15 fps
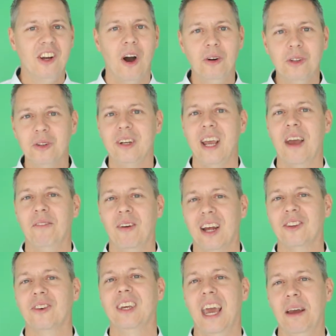go-to
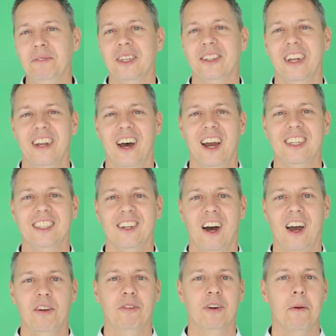camera to capture the night
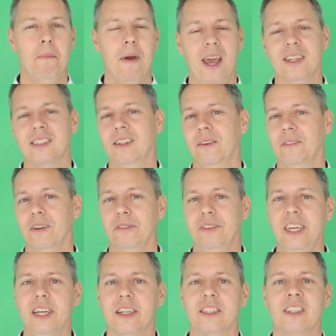sky for the past couple of
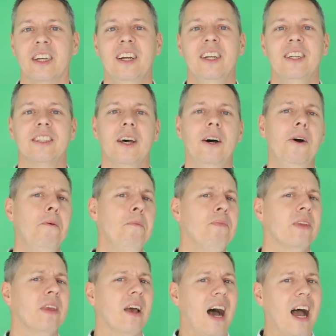years. So
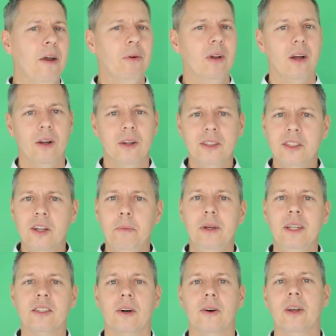I will also
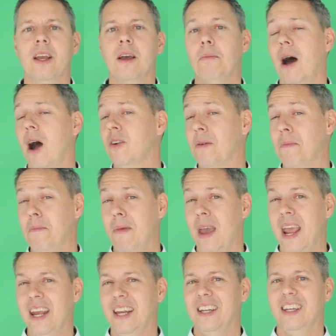be talking about the
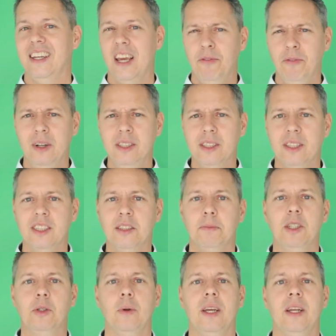main differences
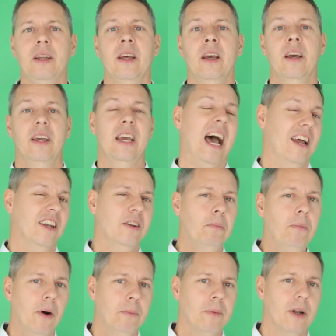between the
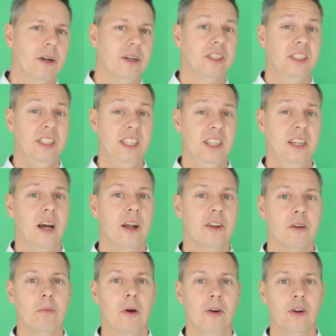popular
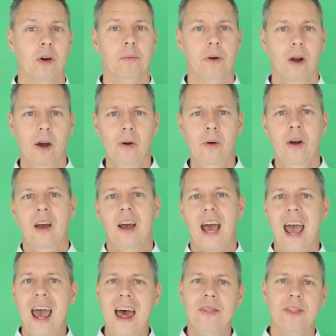1600 Mono Pro
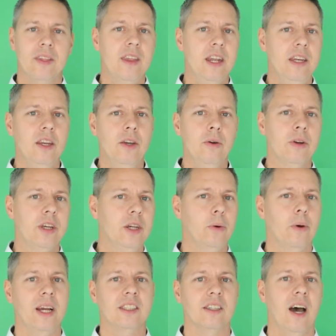and the new
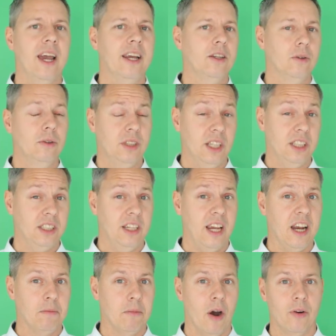
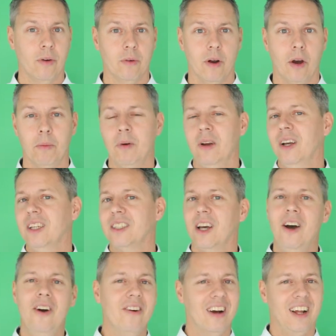QHY268 monochrome.
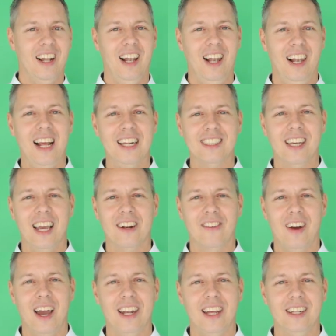So let's get
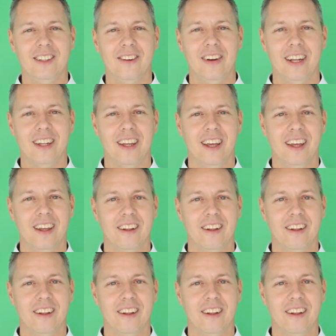right into it.